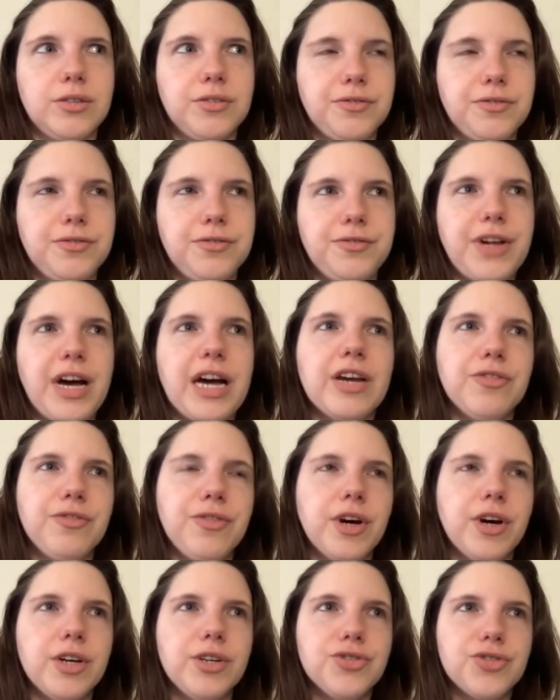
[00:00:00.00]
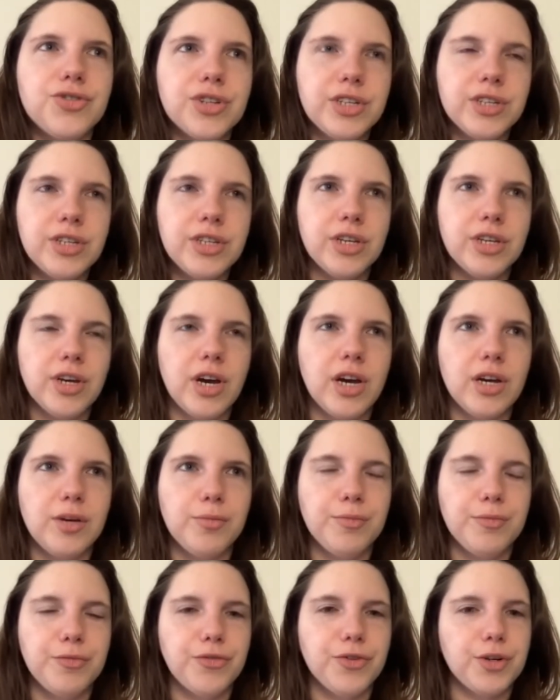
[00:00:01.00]
500
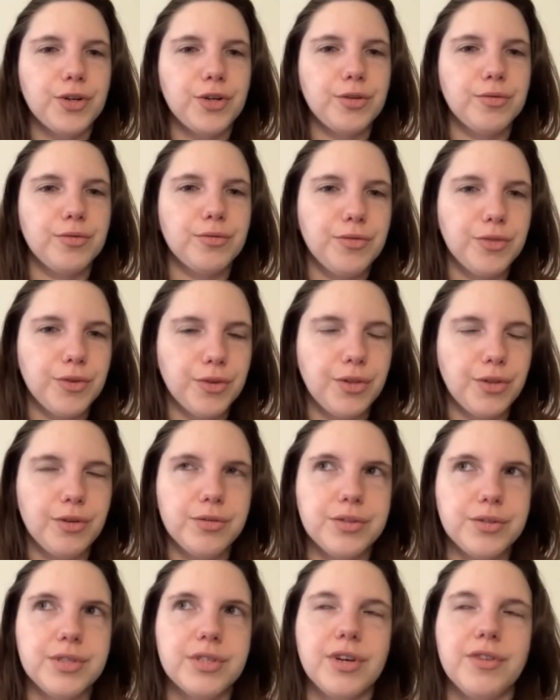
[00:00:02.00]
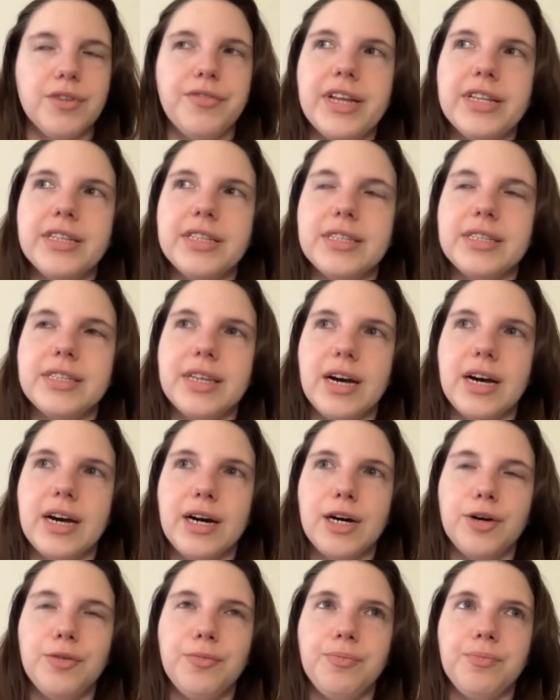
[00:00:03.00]
um, for for those events,
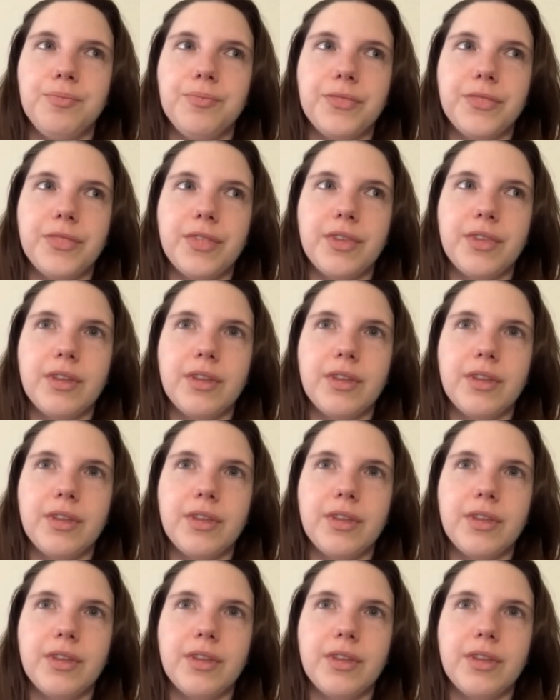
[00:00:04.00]
um,